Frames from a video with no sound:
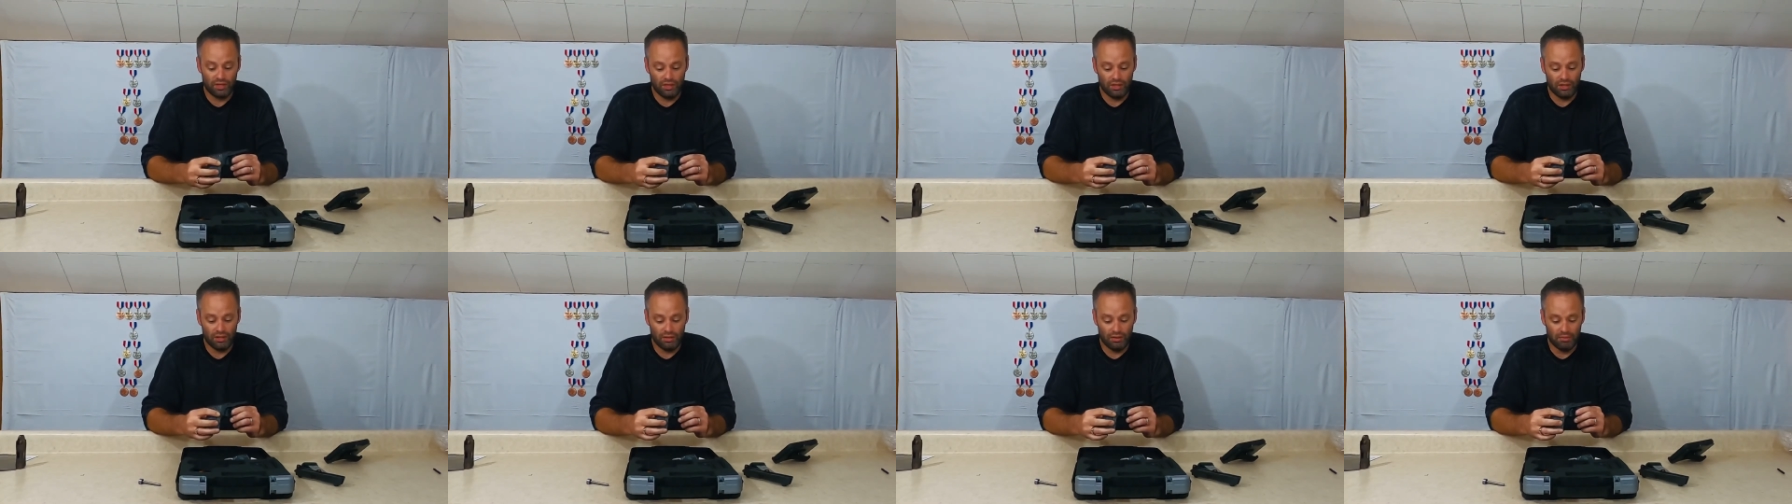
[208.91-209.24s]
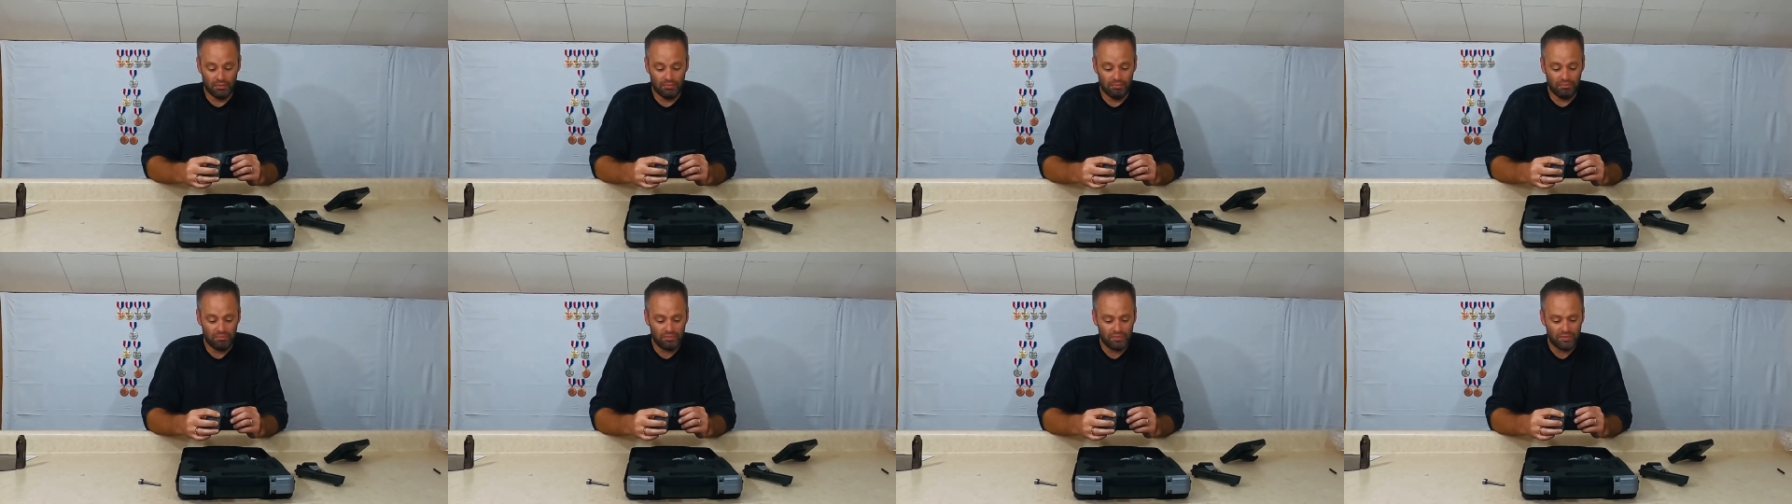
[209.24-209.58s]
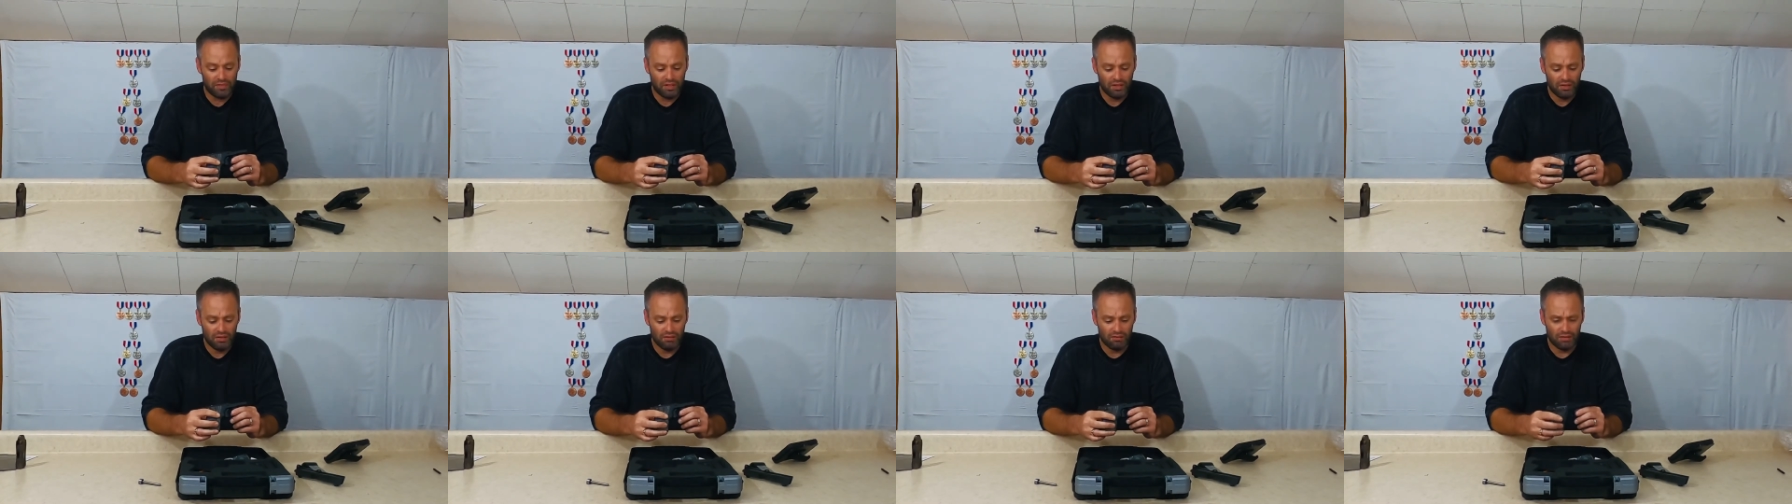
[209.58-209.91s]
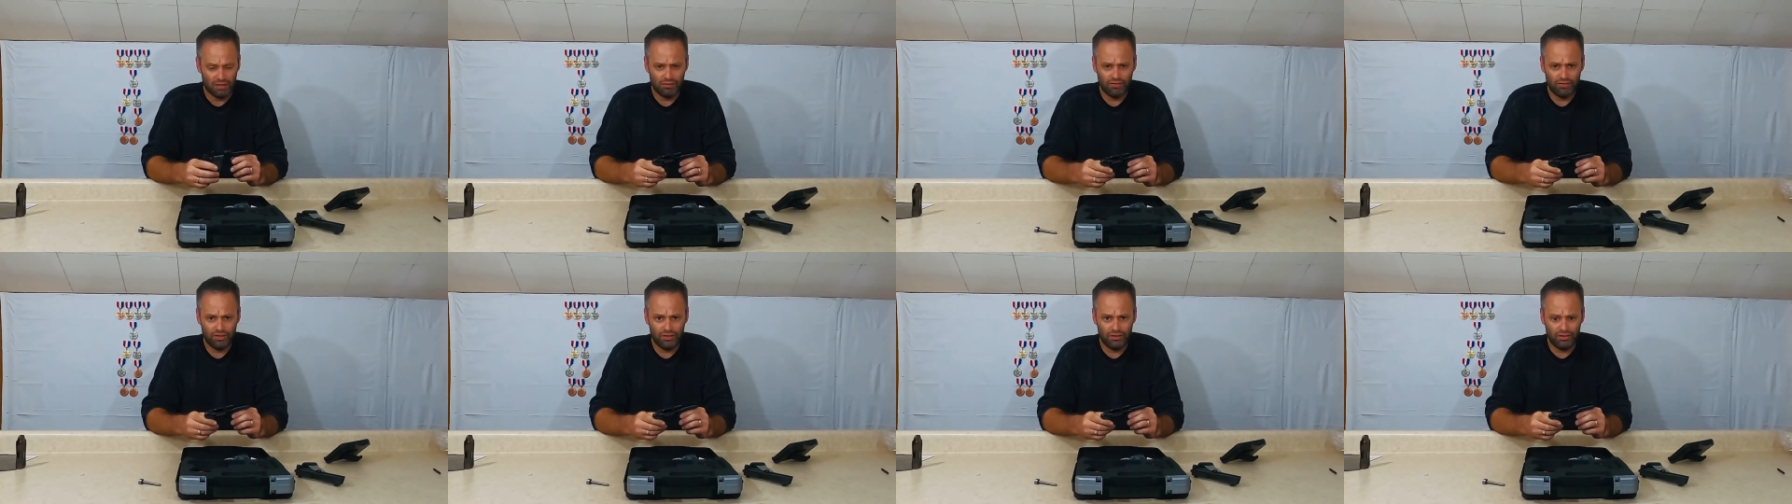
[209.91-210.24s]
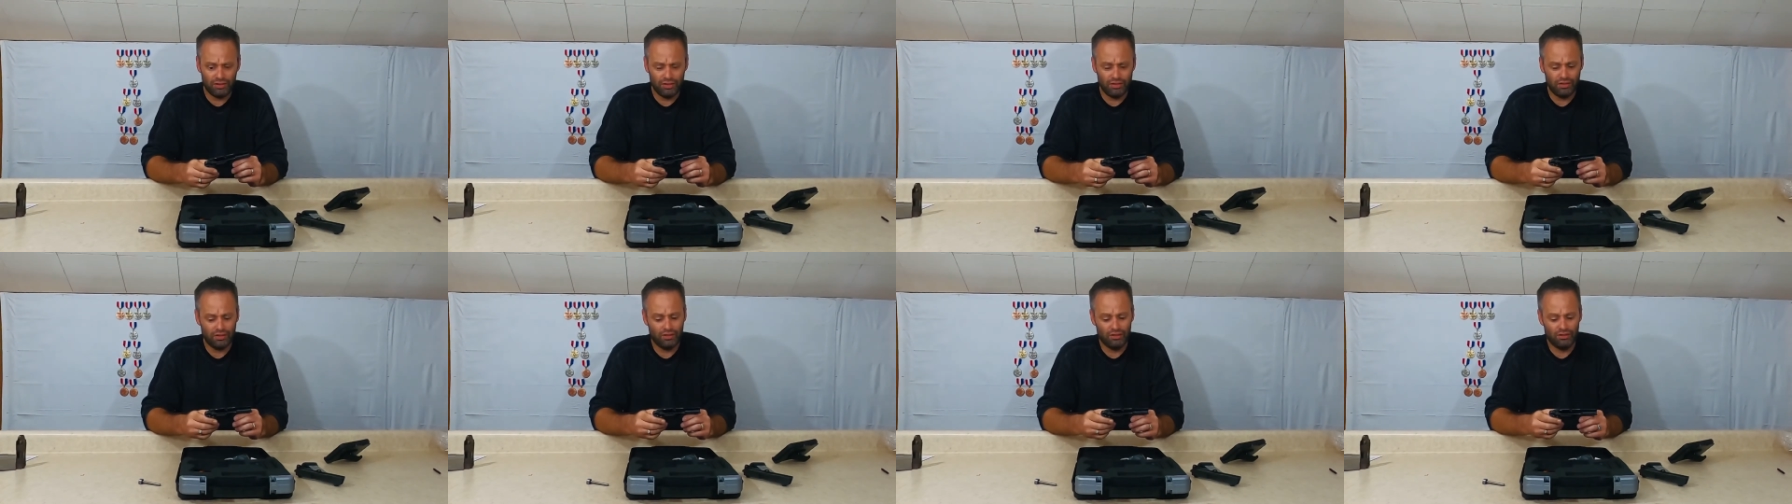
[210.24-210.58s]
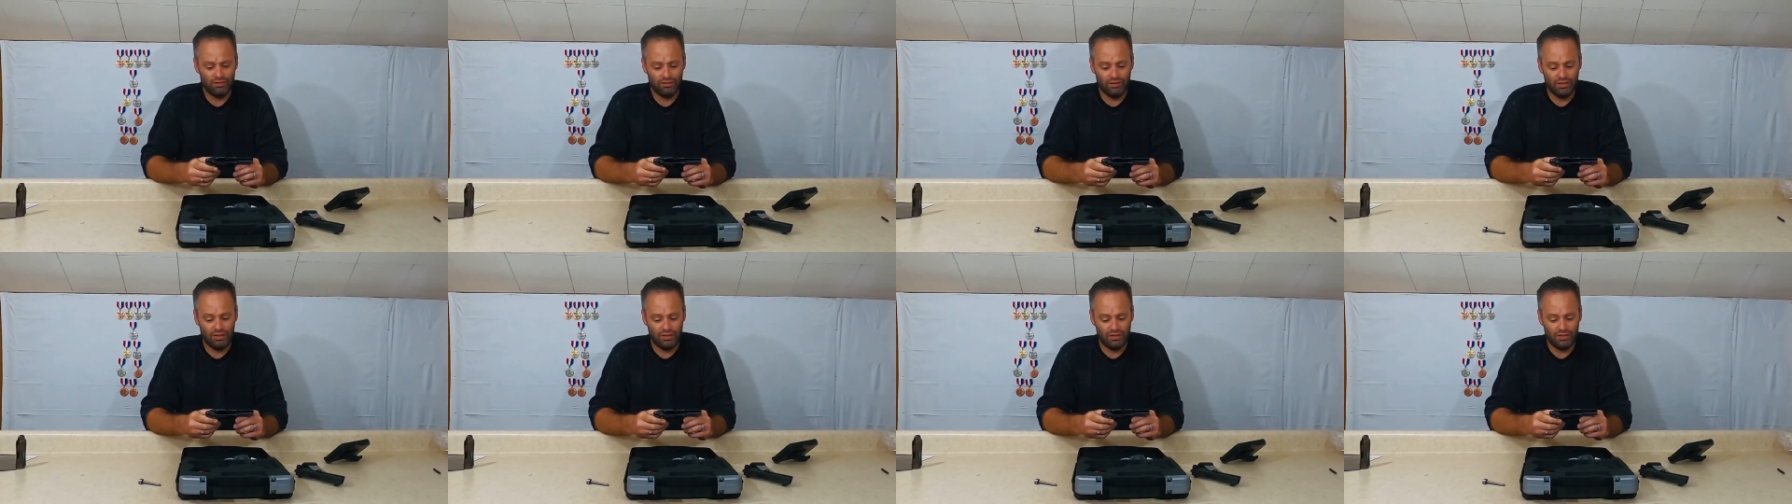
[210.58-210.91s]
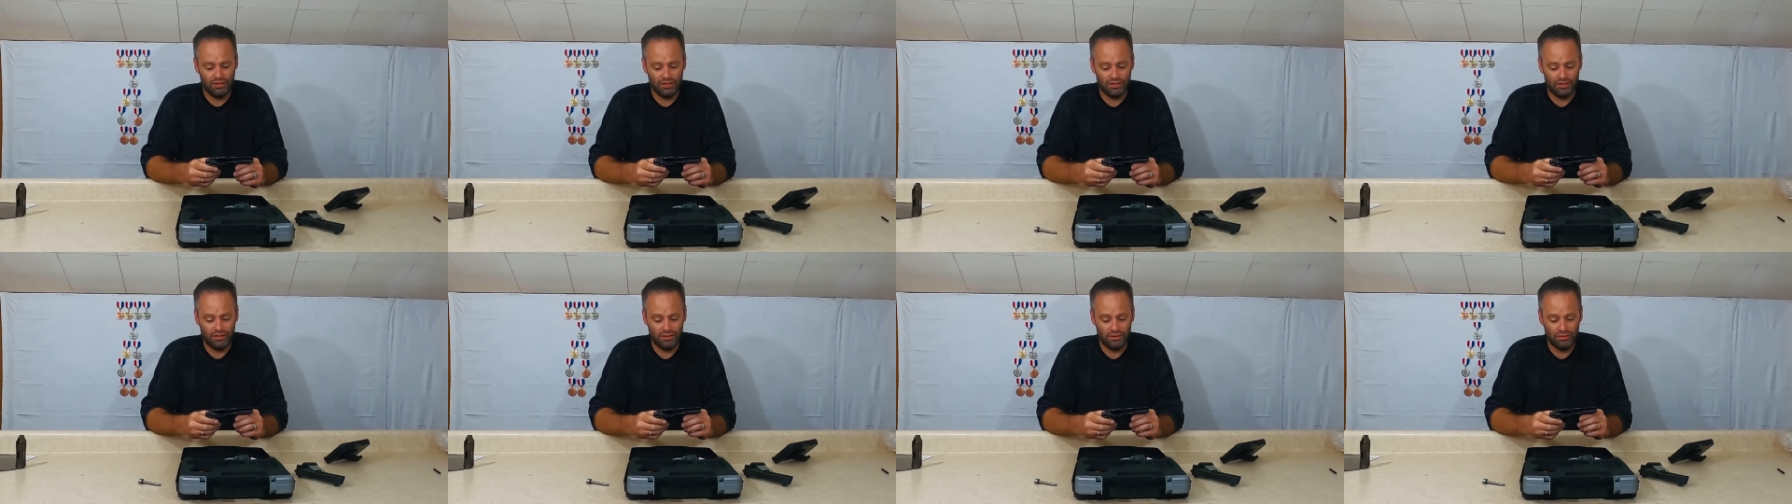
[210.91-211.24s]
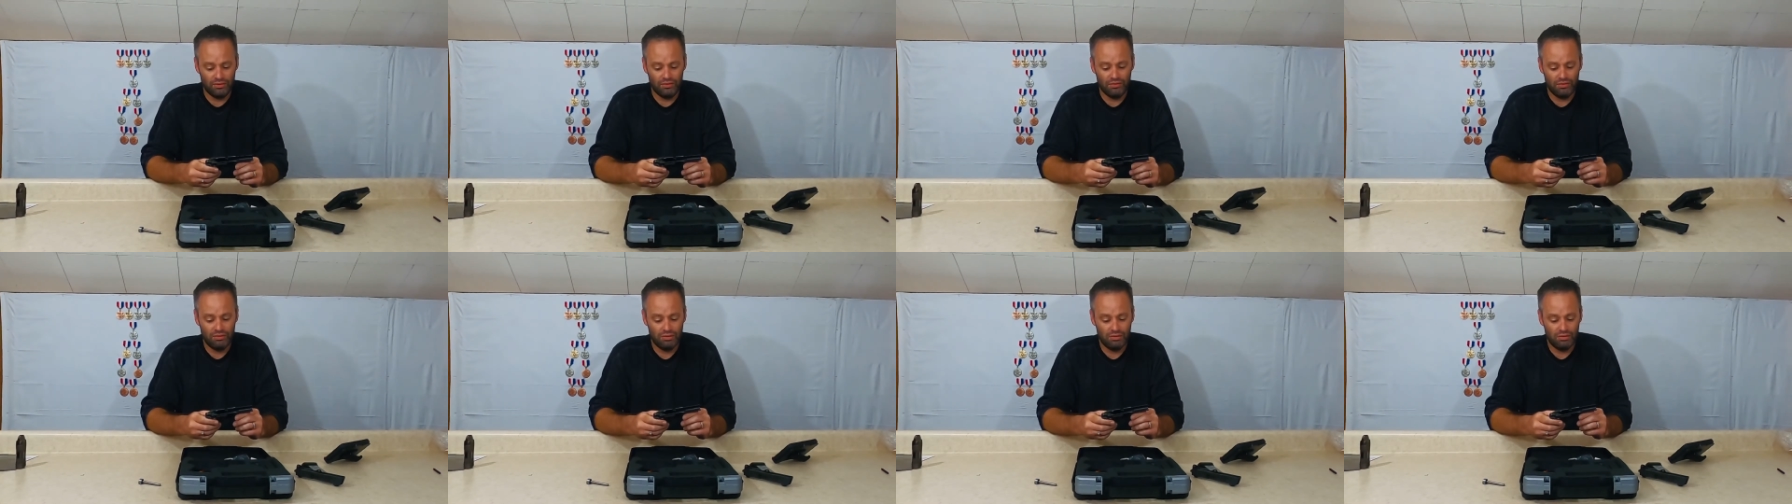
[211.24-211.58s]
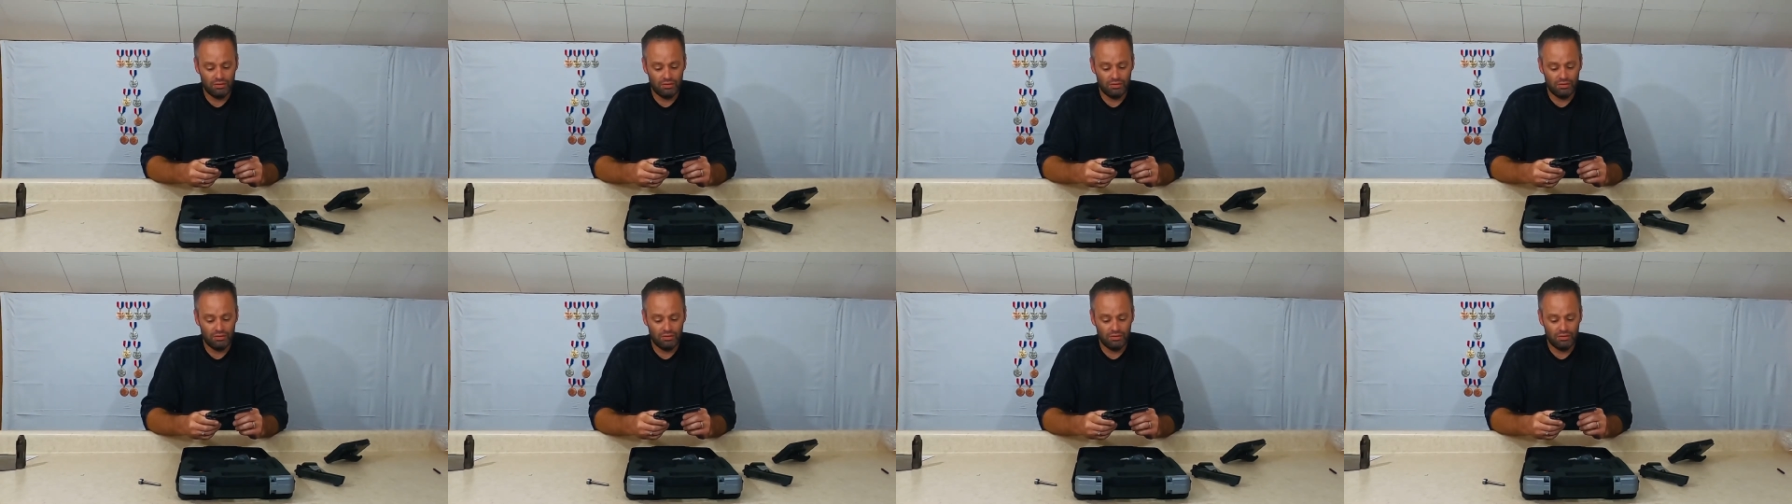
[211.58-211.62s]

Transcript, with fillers: Um, whenever you incur an issue